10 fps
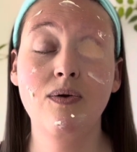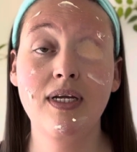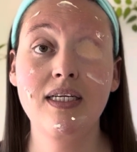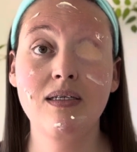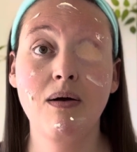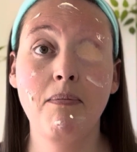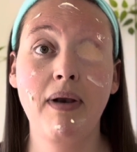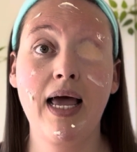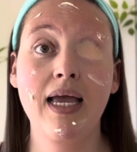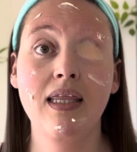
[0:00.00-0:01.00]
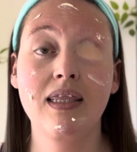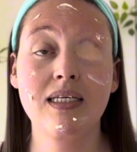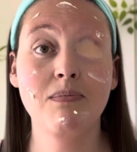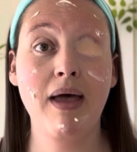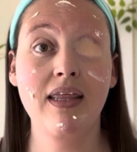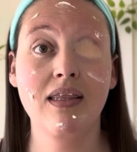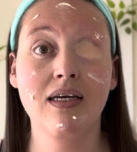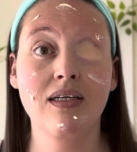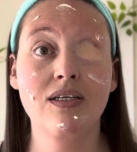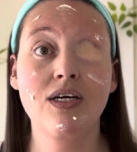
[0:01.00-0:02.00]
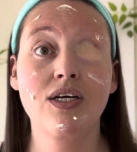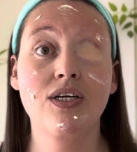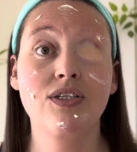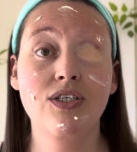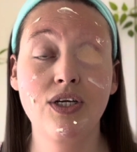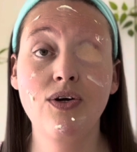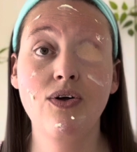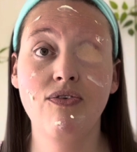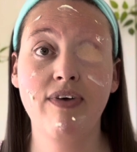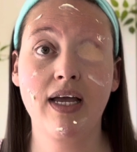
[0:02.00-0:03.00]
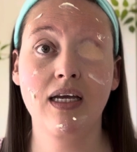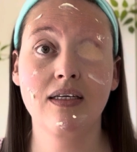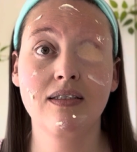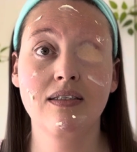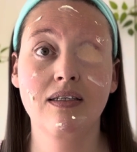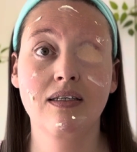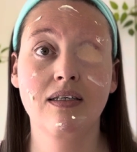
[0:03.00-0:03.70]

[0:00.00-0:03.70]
need to apply this method to your face.